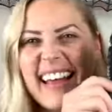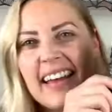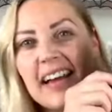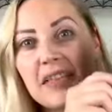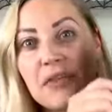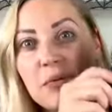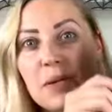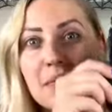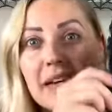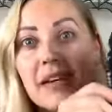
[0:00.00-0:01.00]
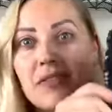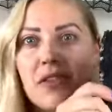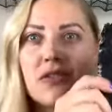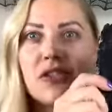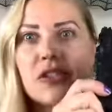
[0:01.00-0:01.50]
I film on my
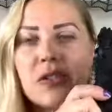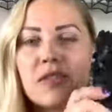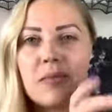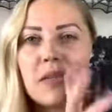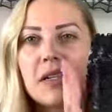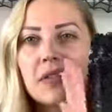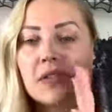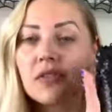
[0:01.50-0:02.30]
iPhone, just so everybody knows.